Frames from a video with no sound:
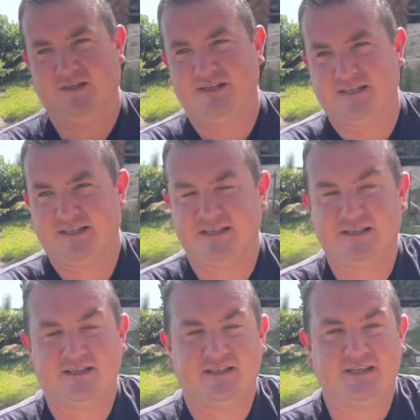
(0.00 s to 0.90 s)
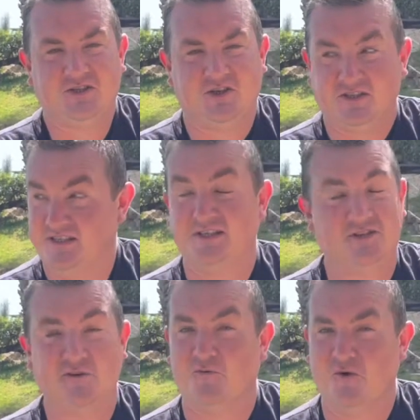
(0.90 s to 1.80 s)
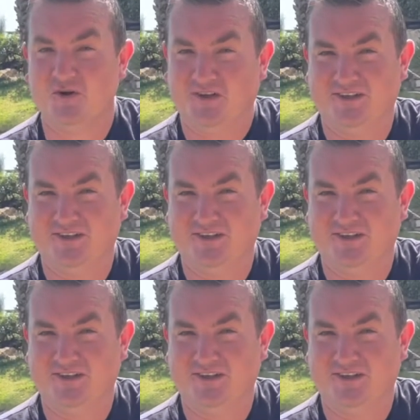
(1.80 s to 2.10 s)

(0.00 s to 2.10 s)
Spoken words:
it's a tough walk.